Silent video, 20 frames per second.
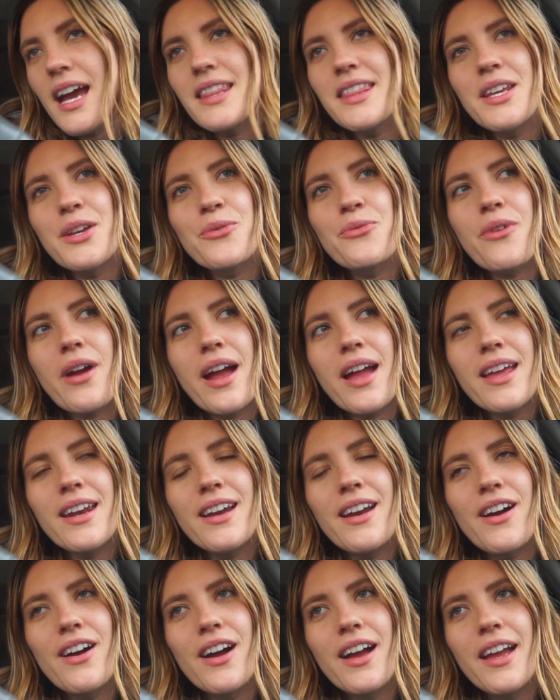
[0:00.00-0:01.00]
I think Ryan
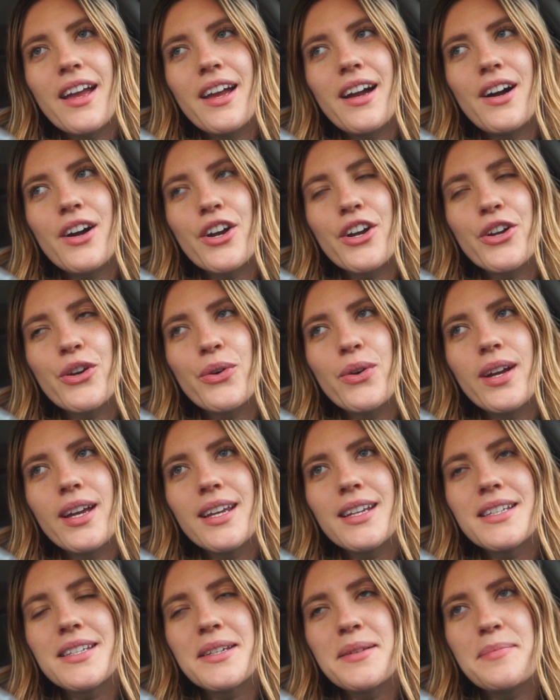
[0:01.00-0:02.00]
and I are
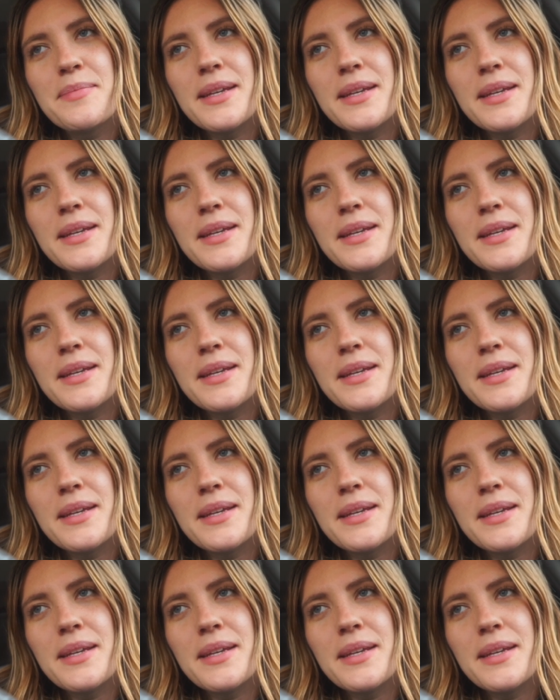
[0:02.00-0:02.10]
going to